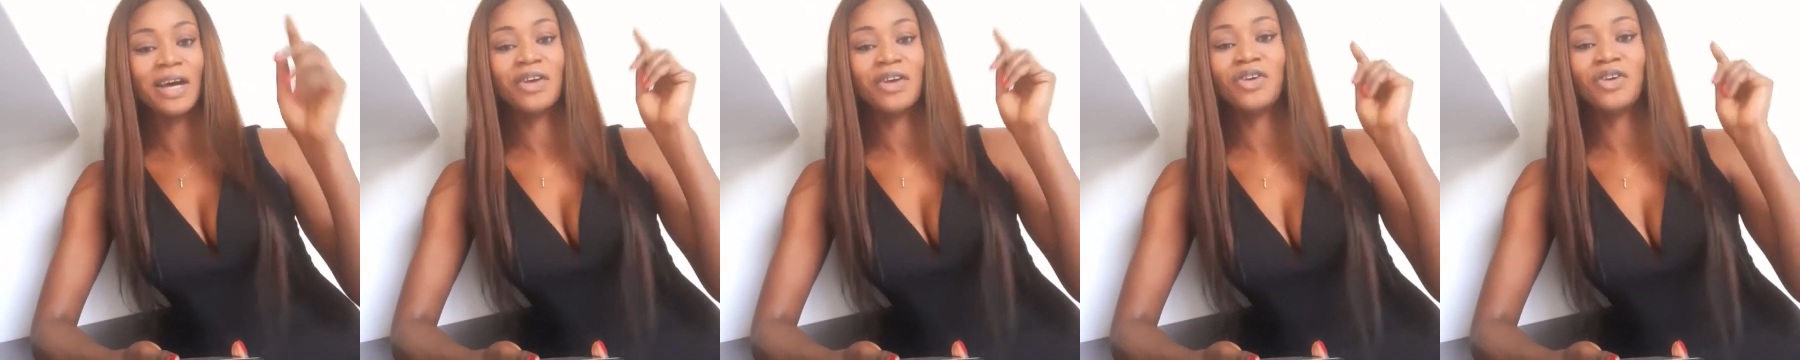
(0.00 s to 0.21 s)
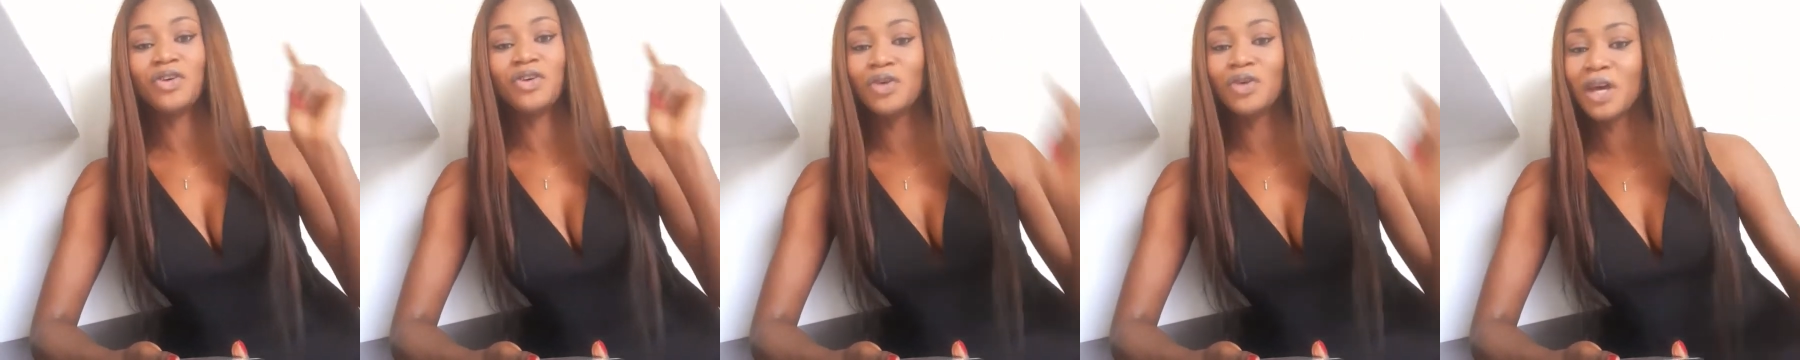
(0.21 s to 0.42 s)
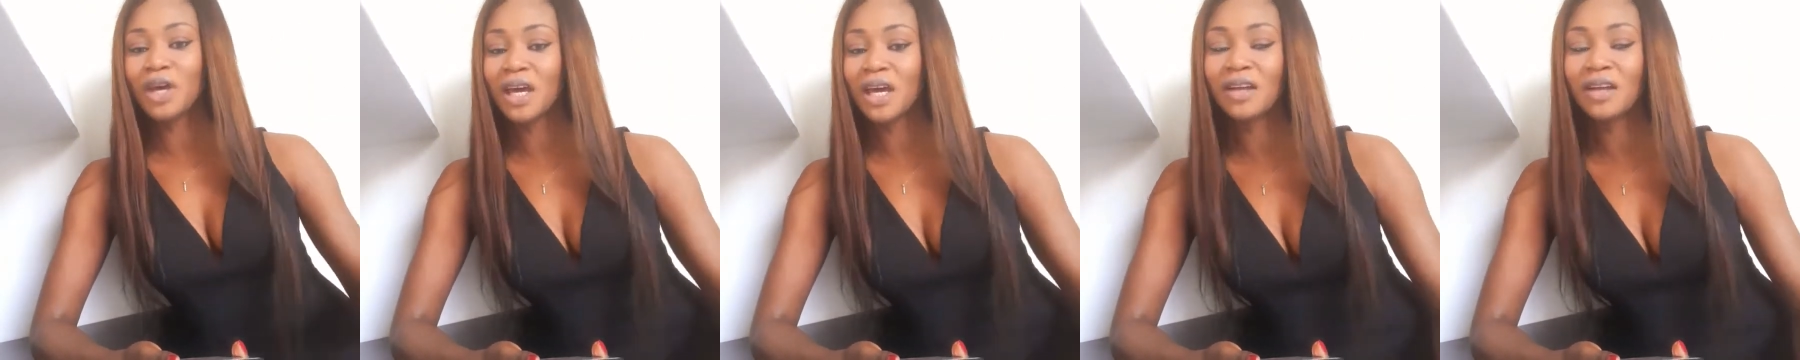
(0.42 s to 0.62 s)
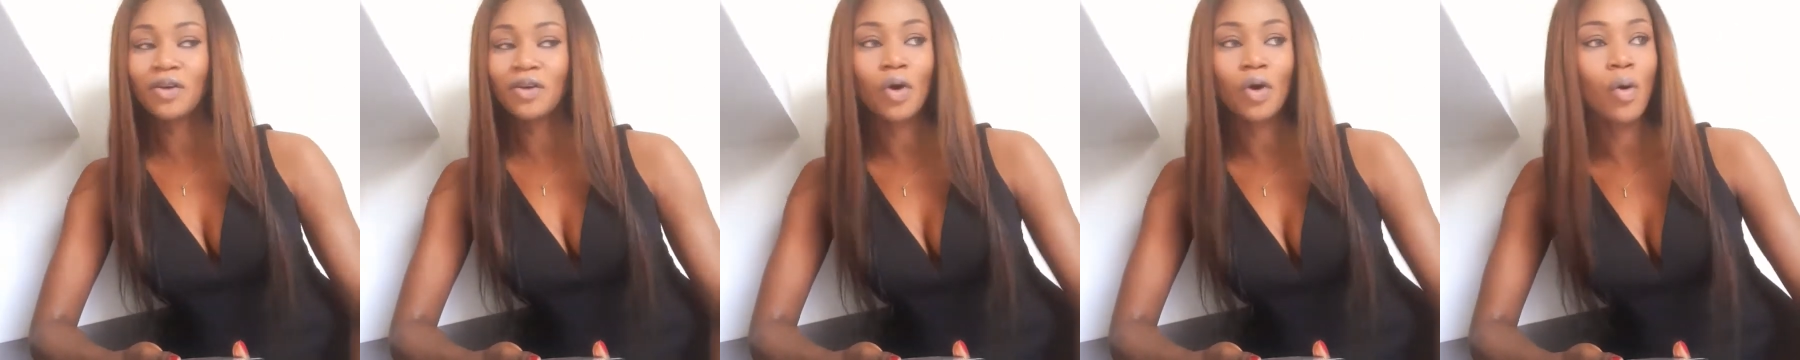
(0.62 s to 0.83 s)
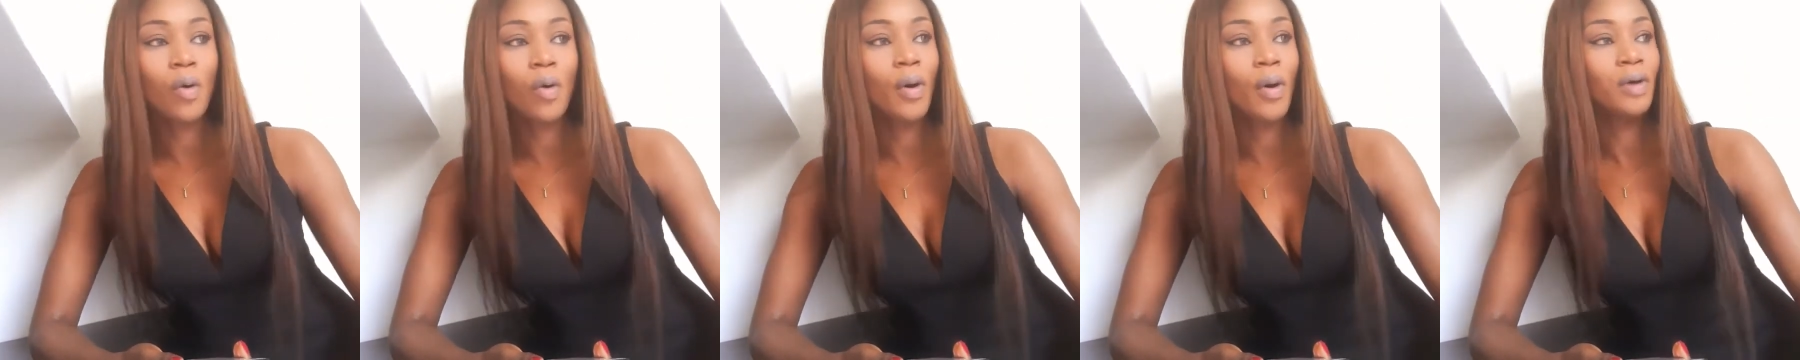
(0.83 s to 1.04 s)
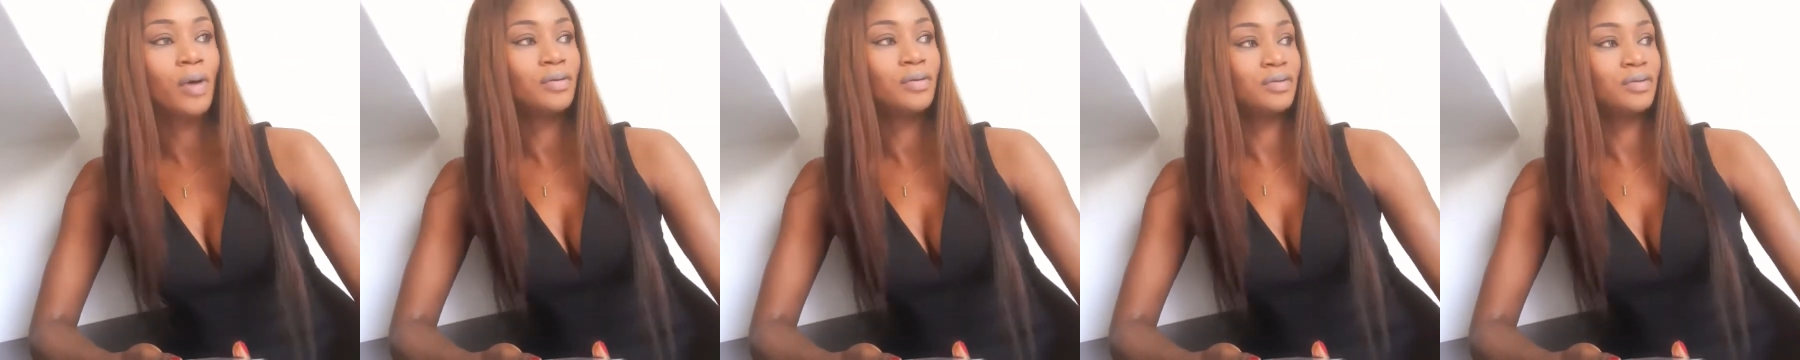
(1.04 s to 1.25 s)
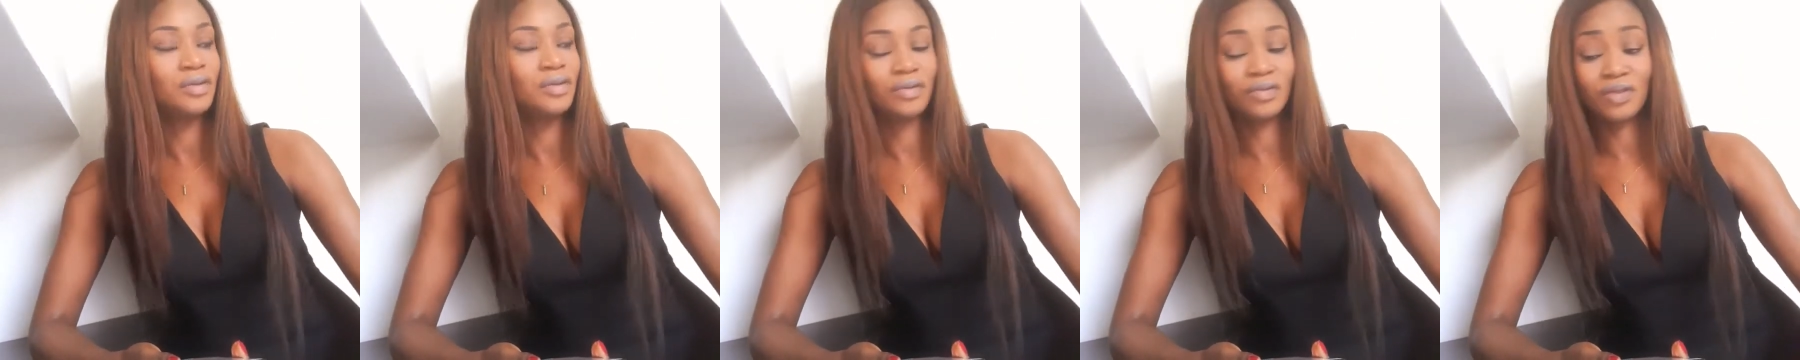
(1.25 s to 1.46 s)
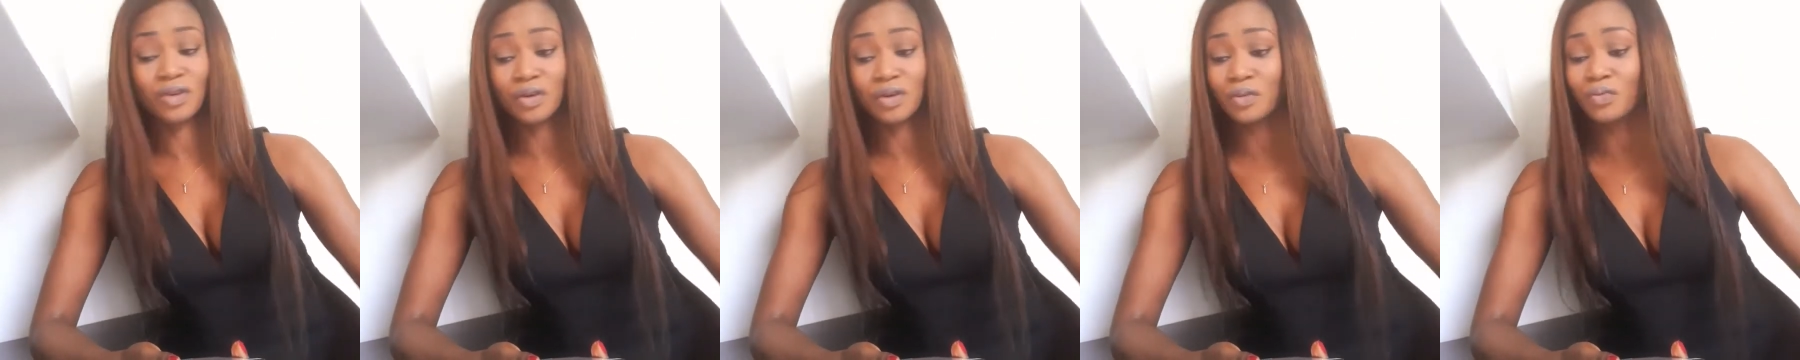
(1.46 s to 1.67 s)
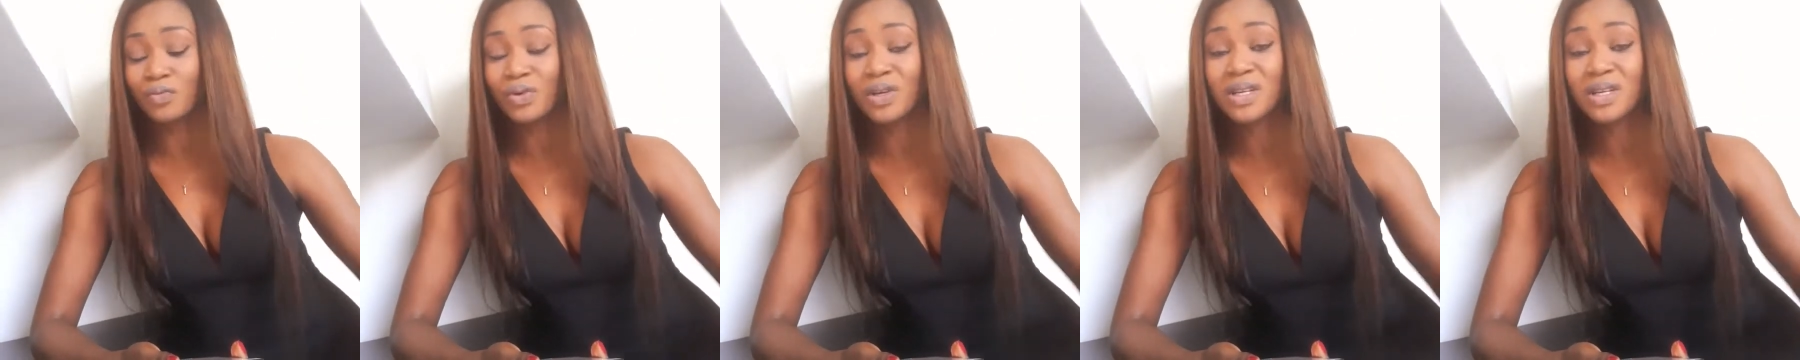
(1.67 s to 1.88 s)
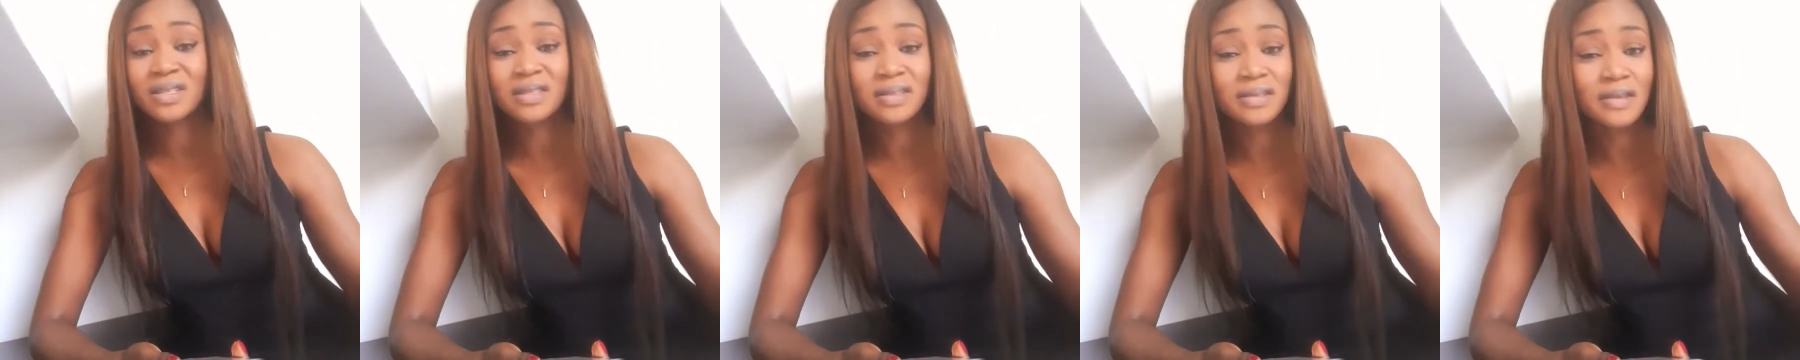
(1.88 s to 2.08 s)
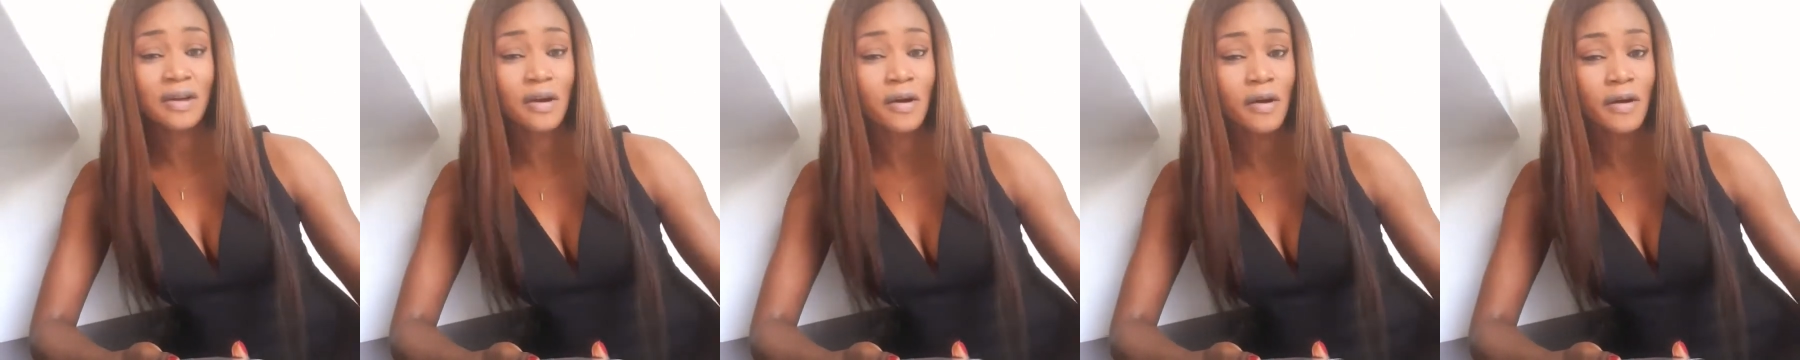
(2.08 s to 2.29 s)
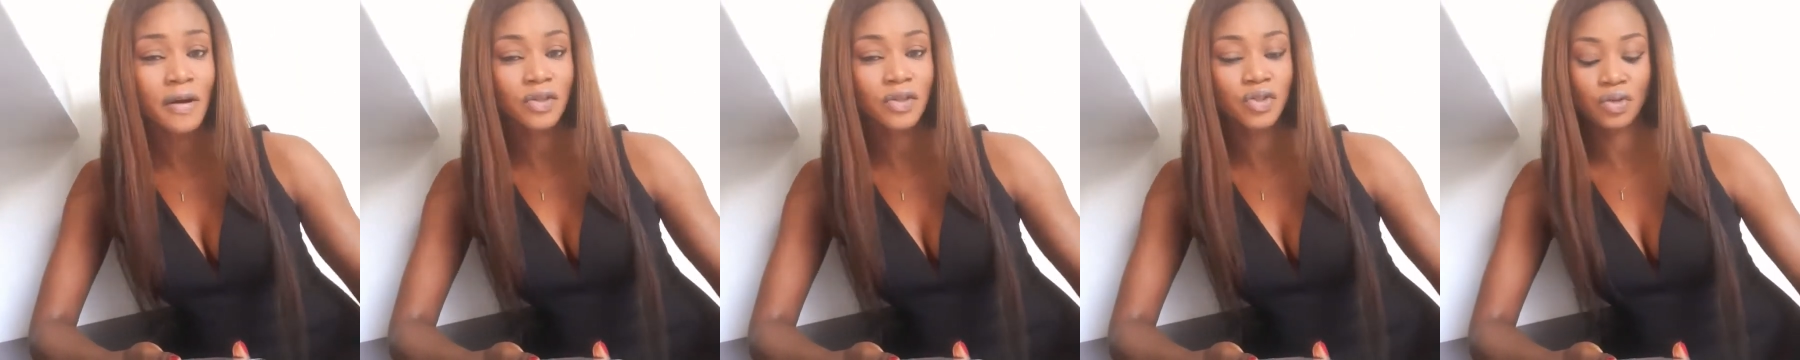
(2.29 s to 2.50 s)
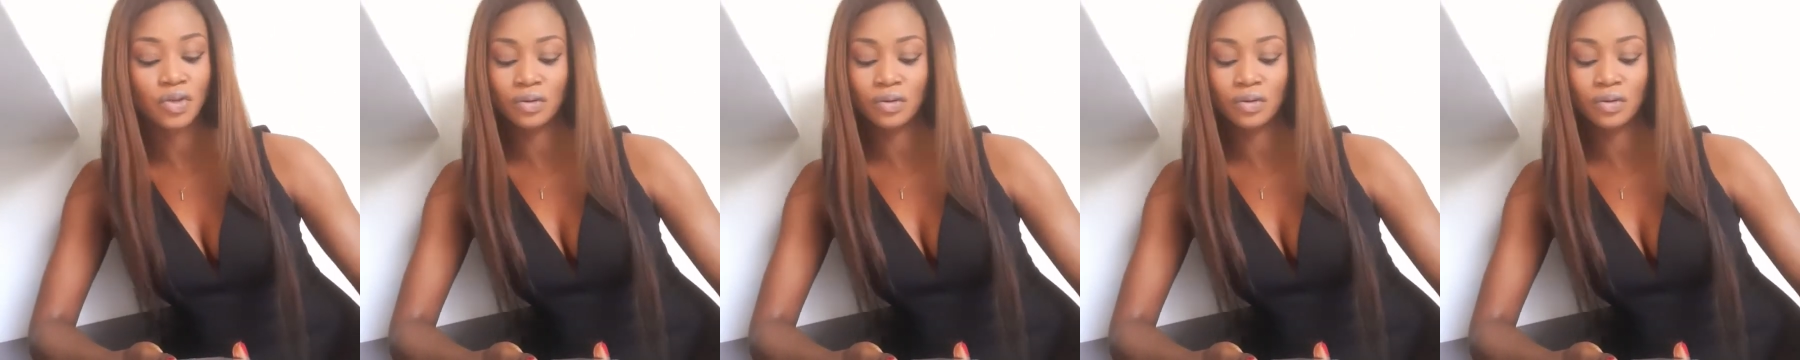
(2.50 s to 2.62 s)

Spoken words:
You can go on your research